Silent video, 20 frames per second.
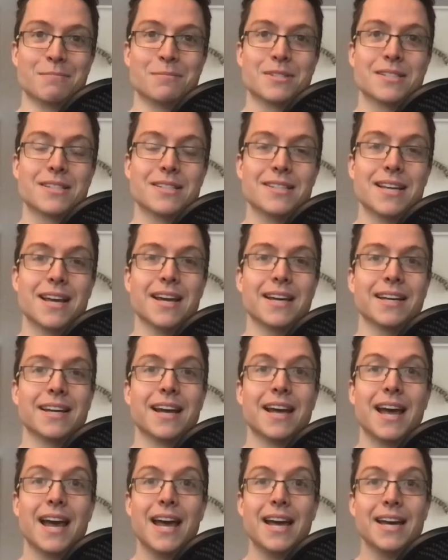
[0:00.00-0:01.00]
to say,
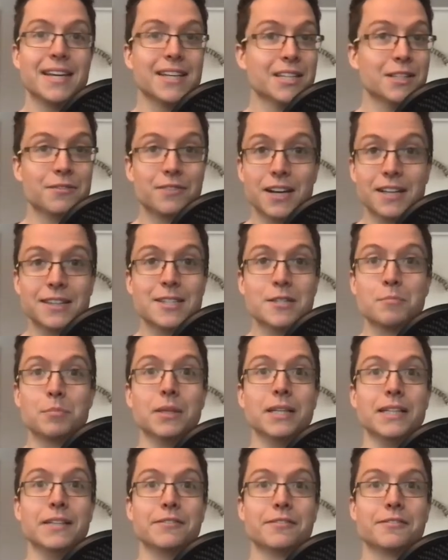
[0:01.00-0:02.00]
hey, you've got this
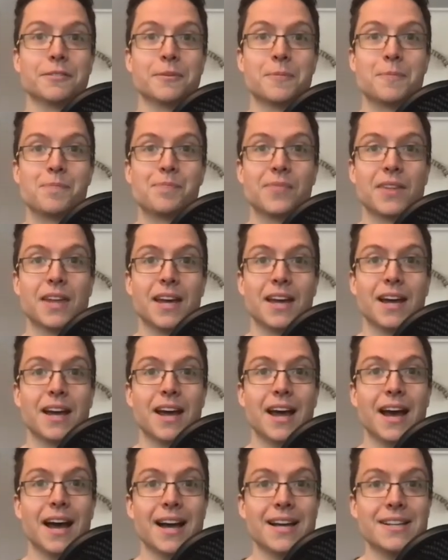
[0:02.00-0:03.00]
belief.
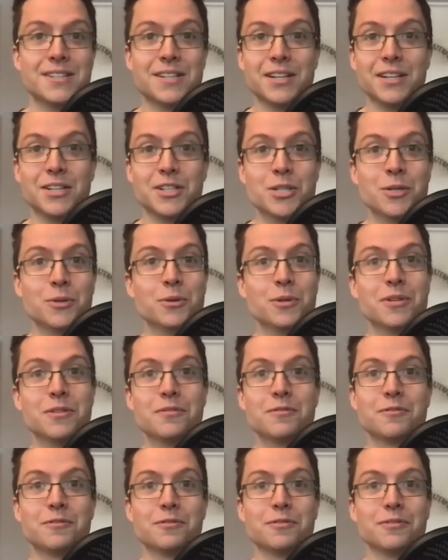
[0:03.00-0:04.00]
As an
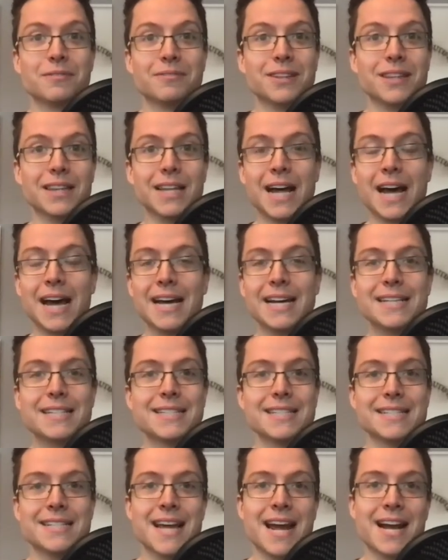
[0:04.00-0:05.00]
intuitive lie
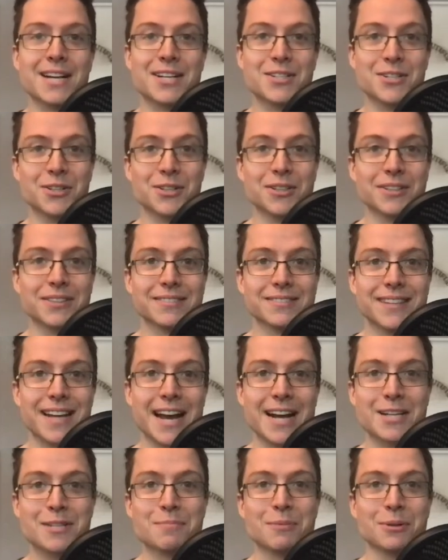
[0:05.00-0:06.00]
detector
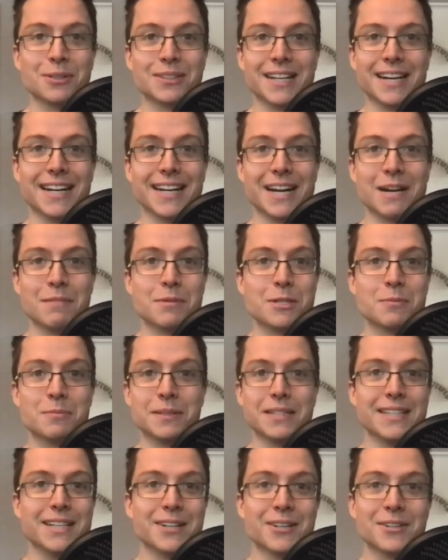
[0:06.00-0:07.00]
expert that I am, it's been
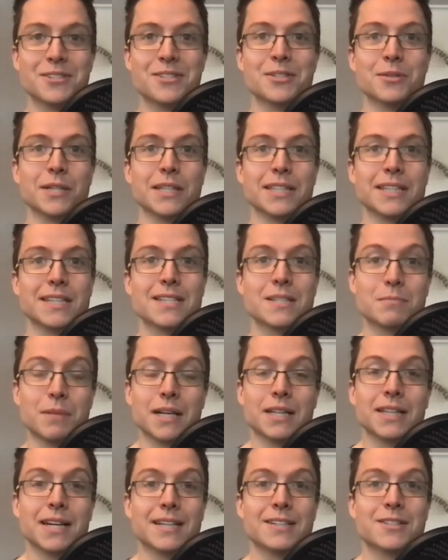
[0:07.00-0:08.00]
years doing this, and my
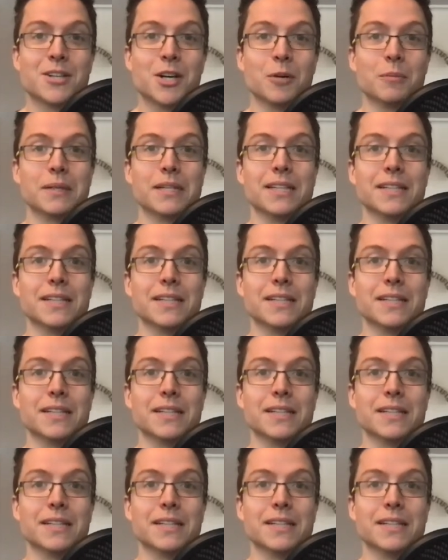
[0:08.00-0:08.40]
clients call me